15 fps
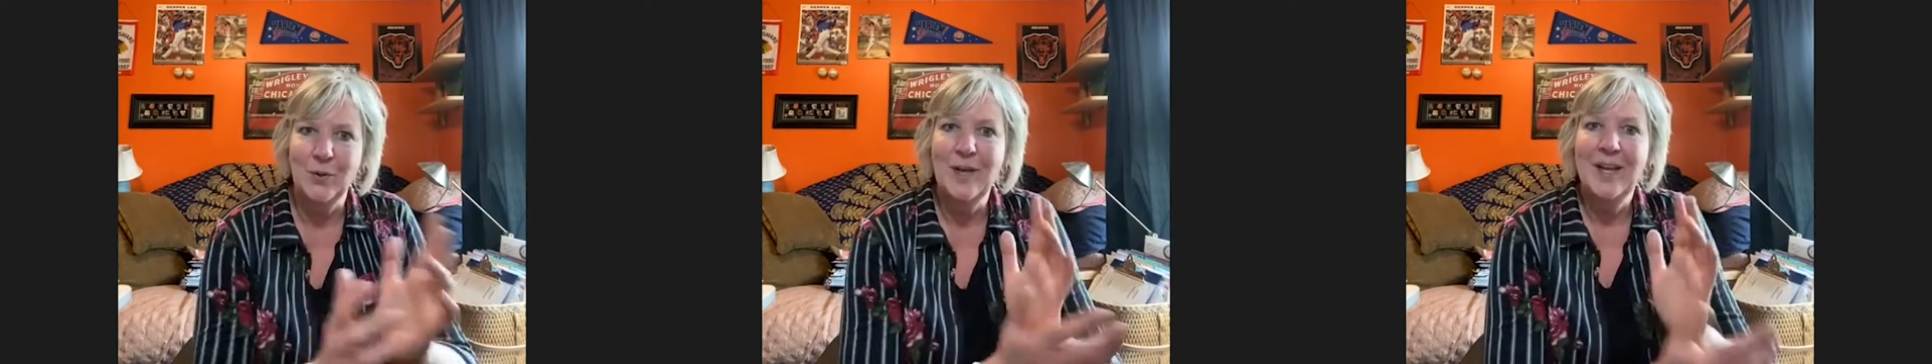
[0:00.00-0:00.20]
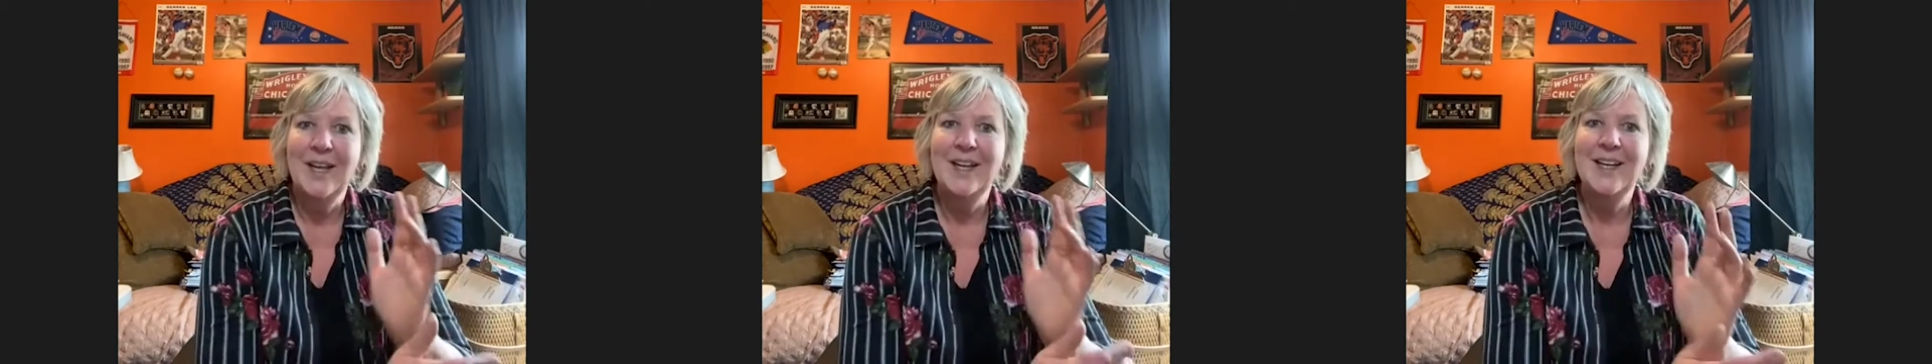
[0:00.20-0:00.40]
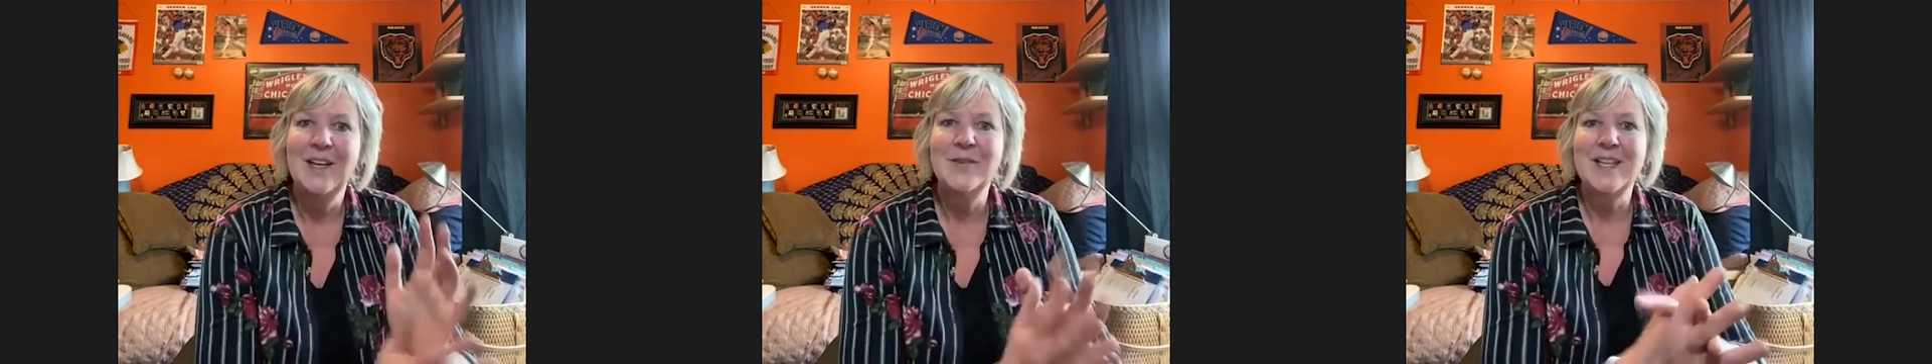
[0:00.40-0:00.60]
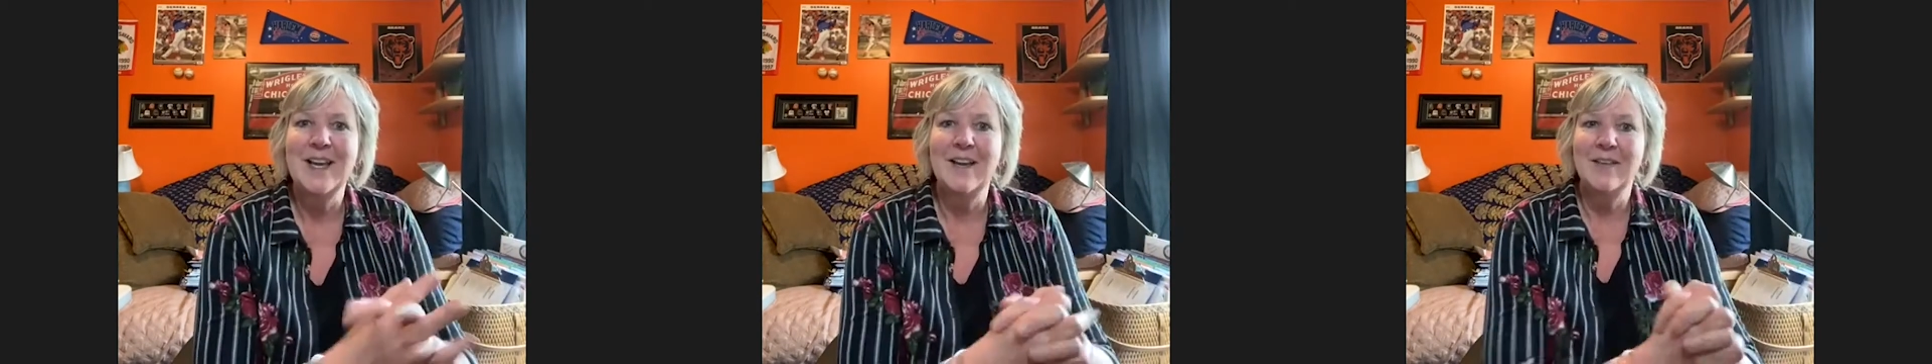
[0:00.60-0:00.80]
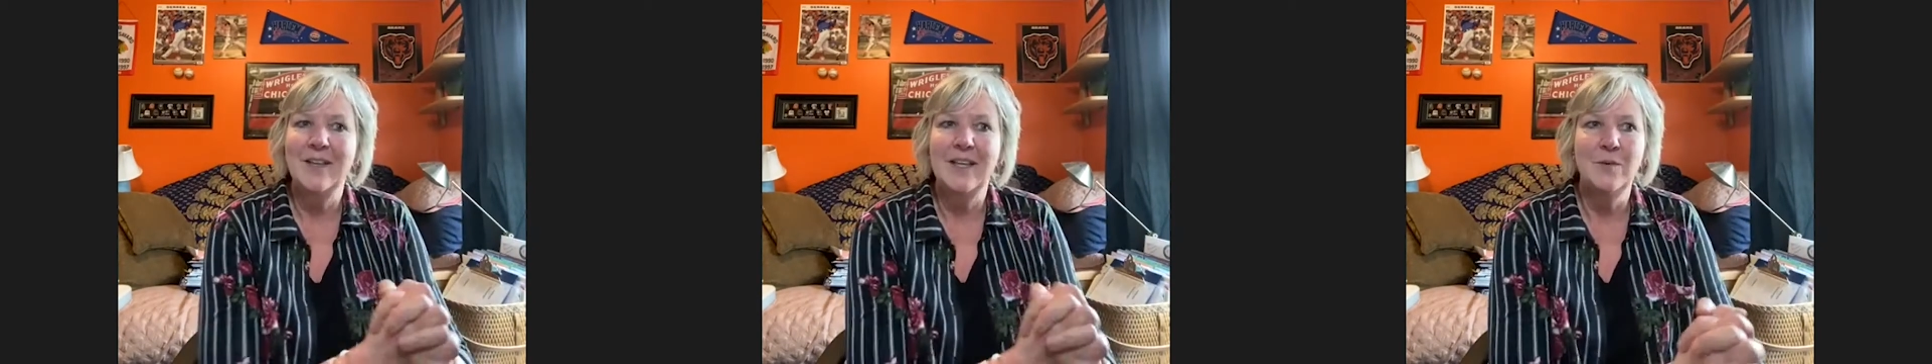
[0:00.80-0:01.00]
and he was
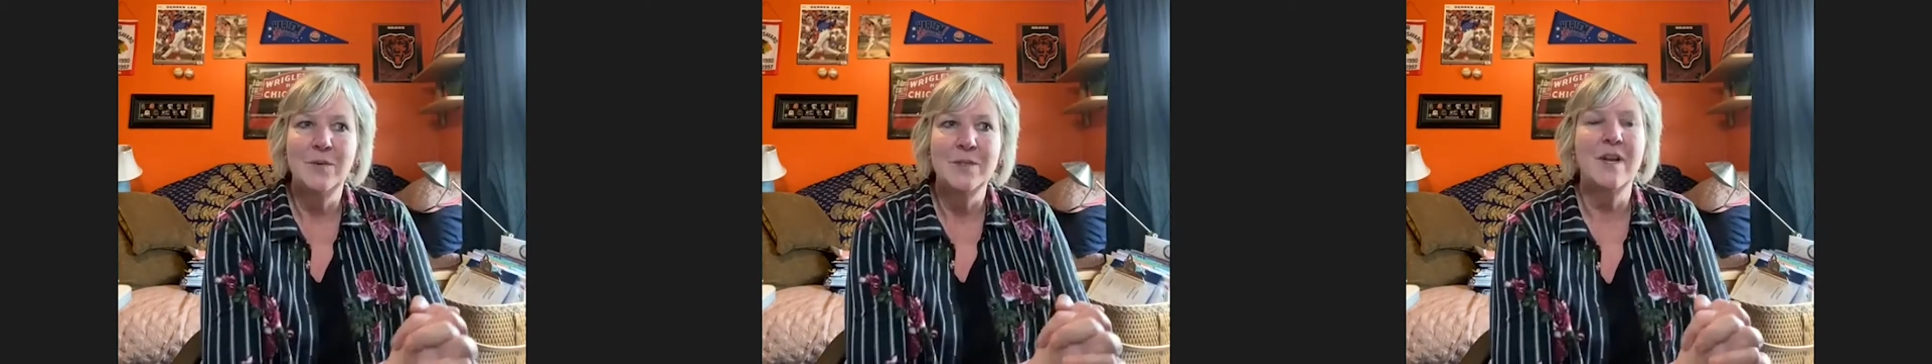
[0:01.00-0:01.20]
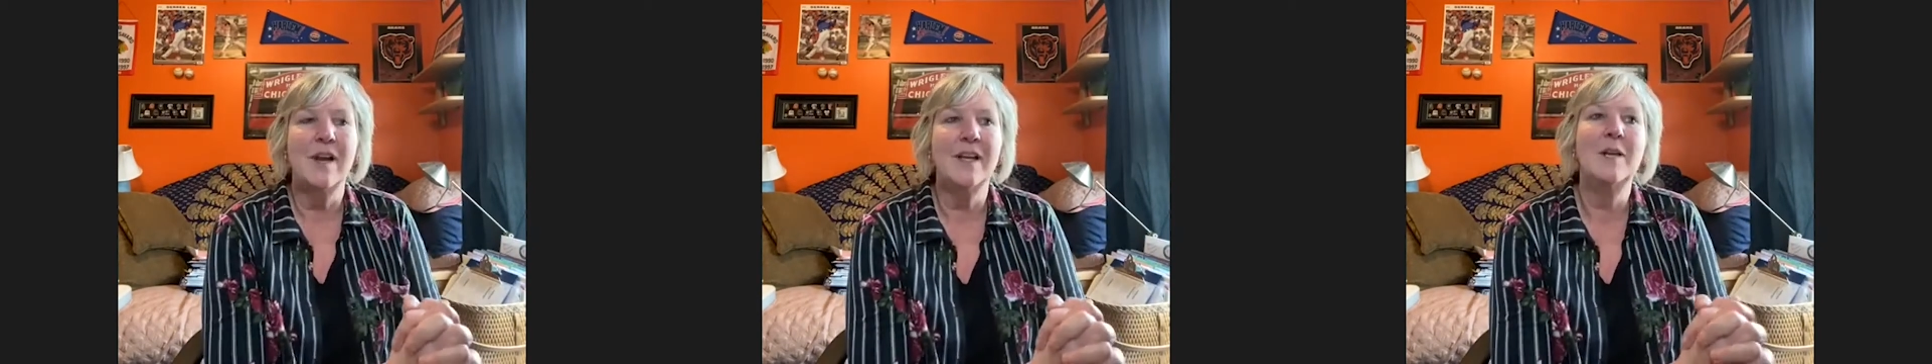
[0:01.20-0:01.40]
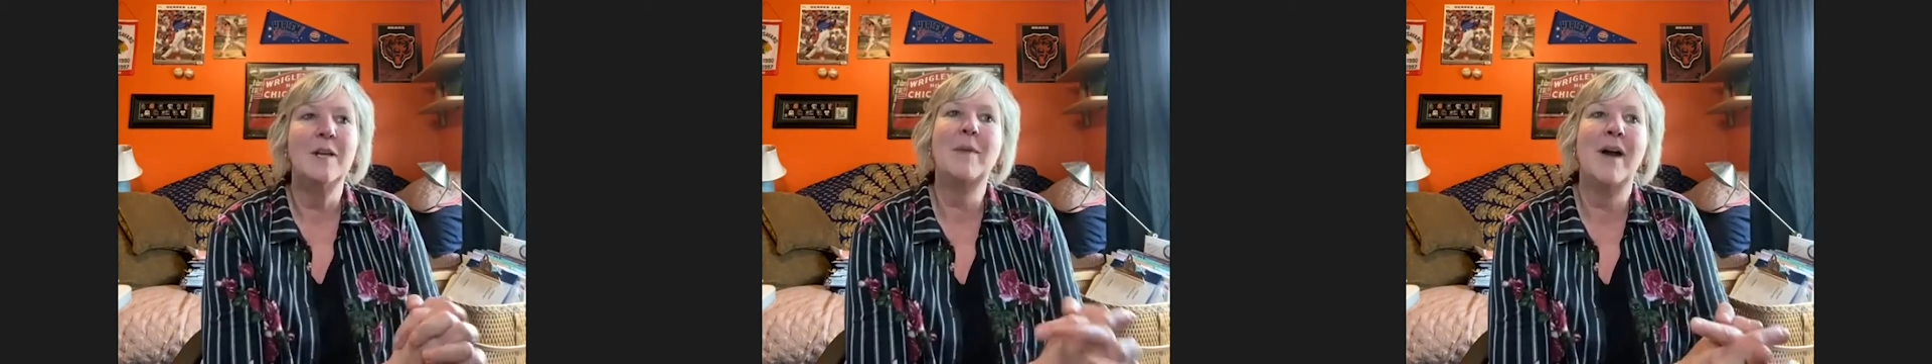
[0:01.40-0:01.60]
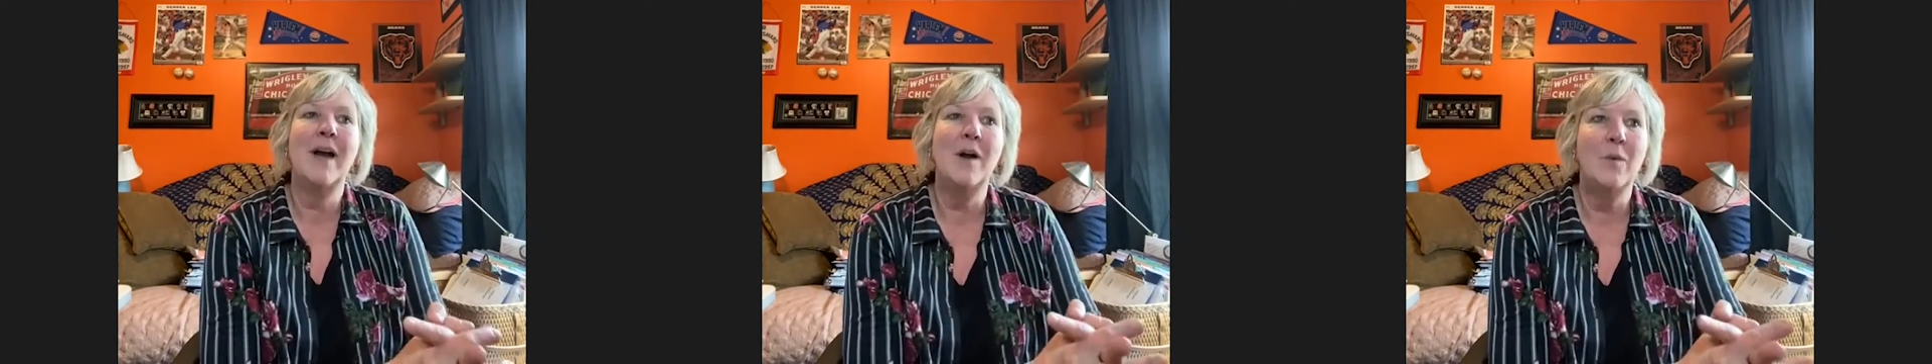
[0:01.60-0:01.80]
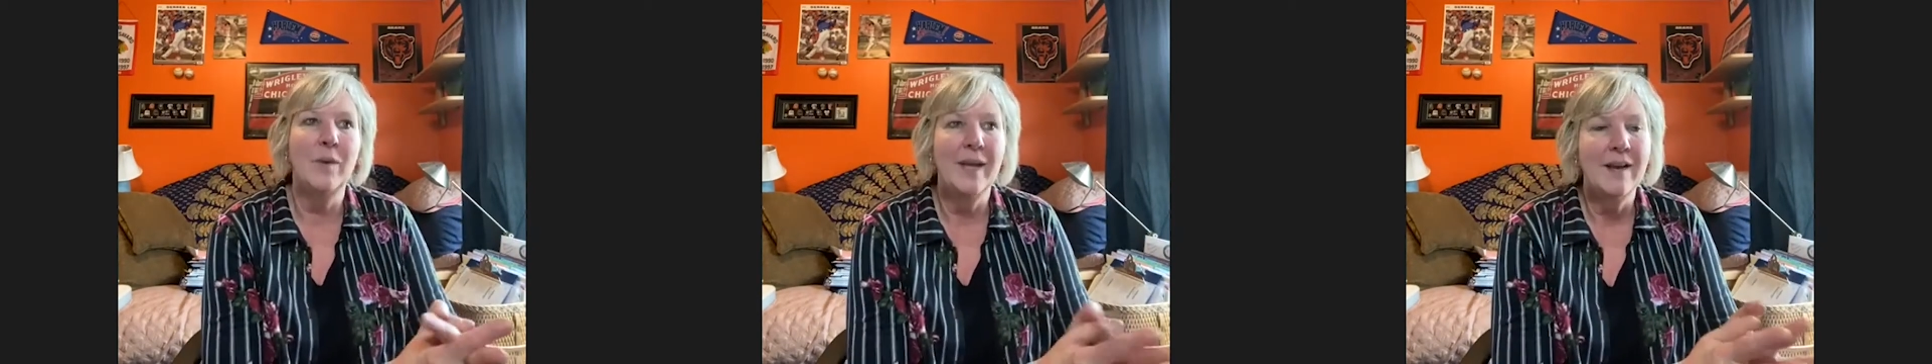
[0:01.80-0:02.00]
having he was talking about how
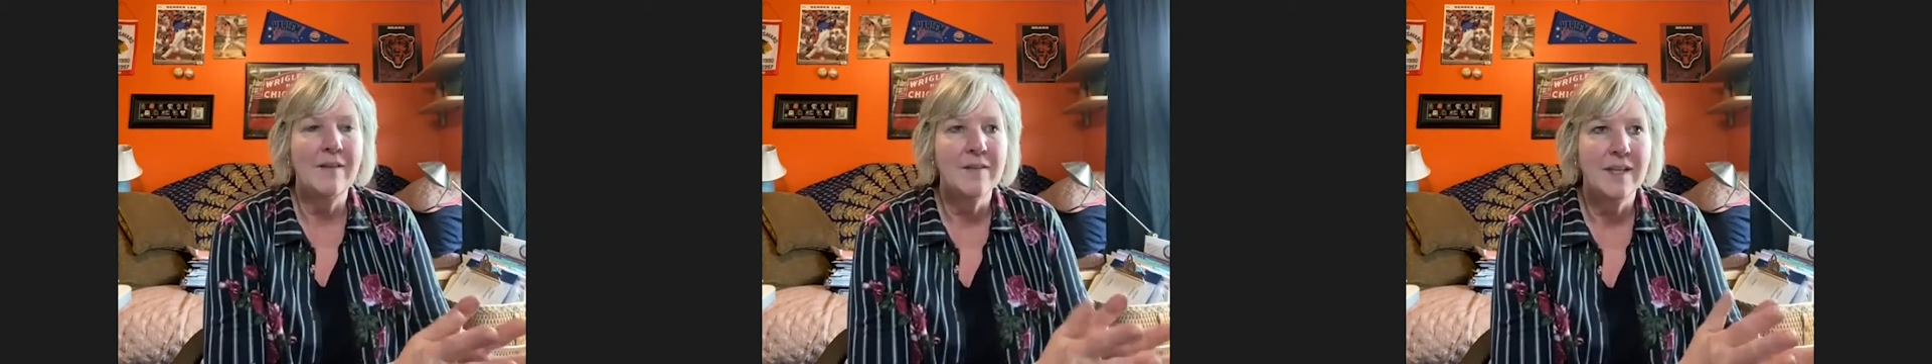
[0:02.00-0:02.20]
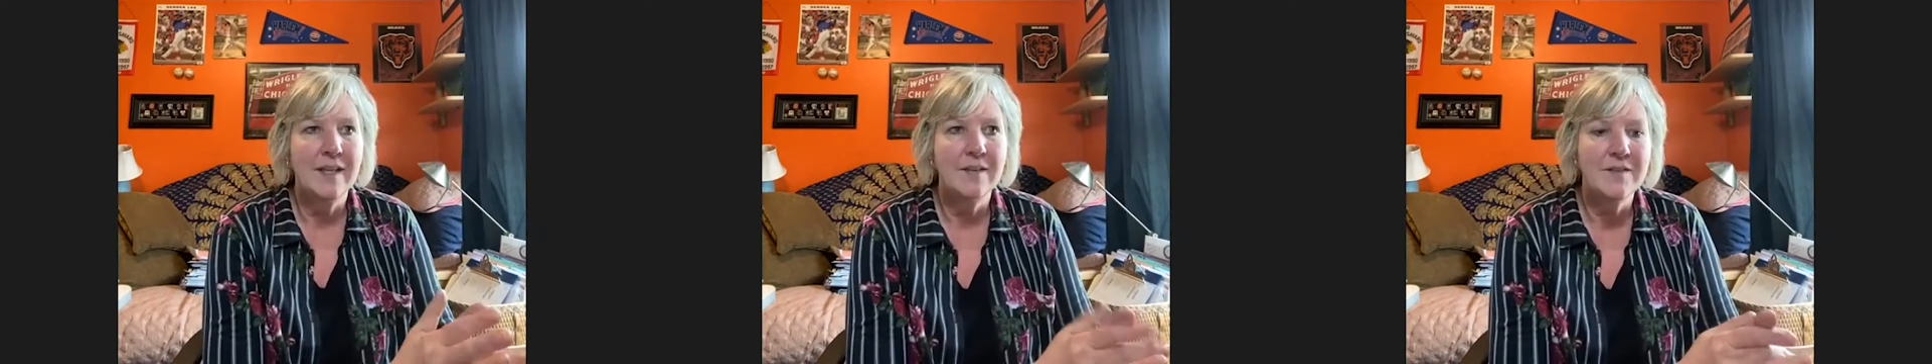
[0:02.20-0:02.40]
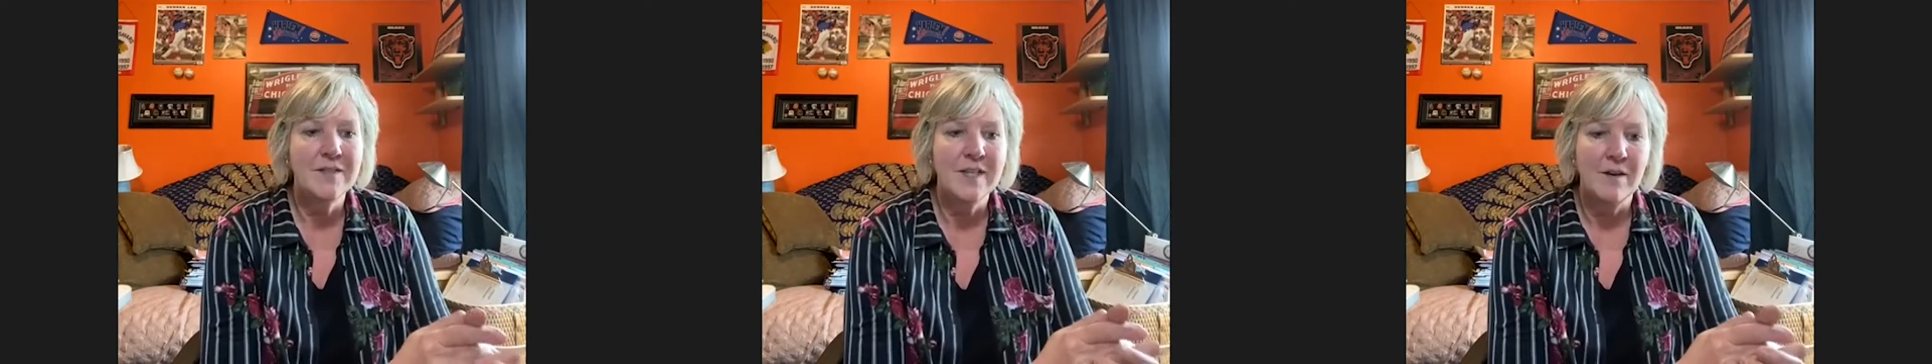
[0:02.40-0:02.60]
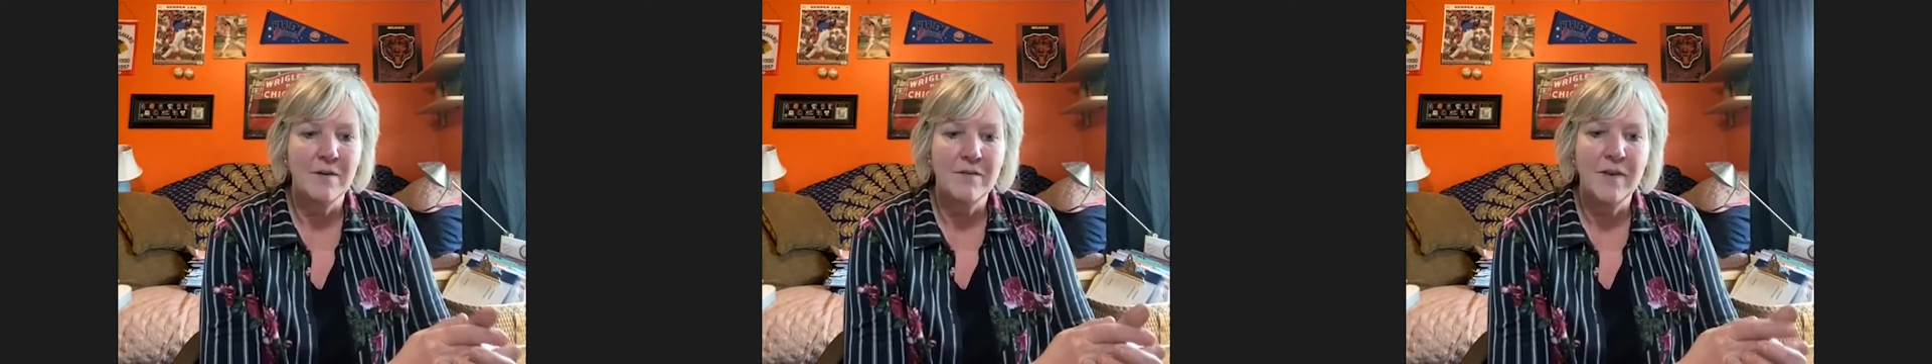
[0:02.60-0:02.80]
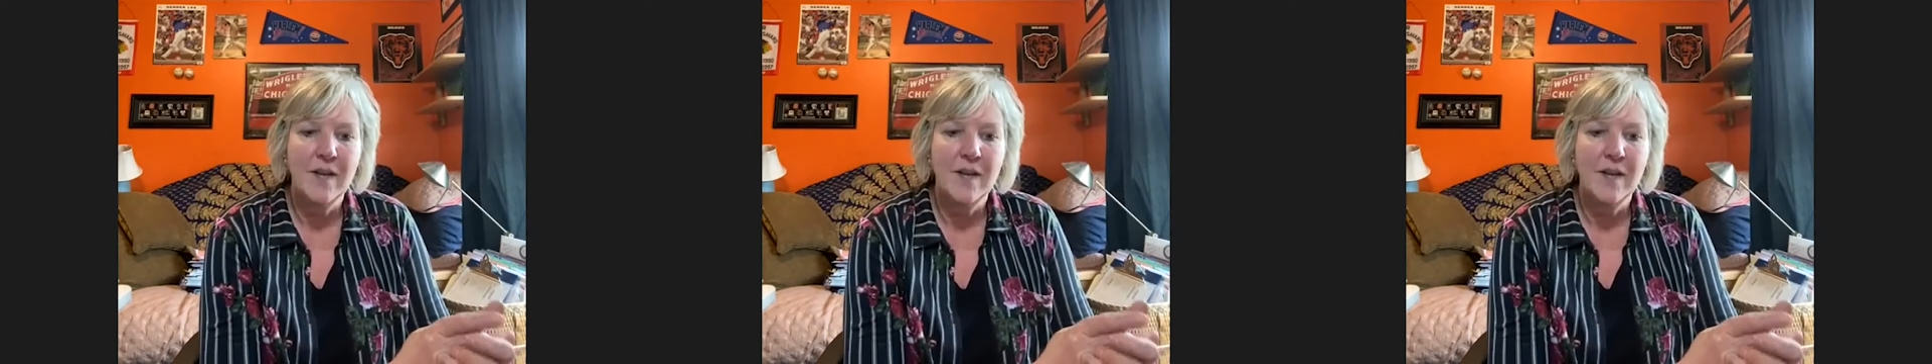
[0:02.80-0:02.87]
we have the gift of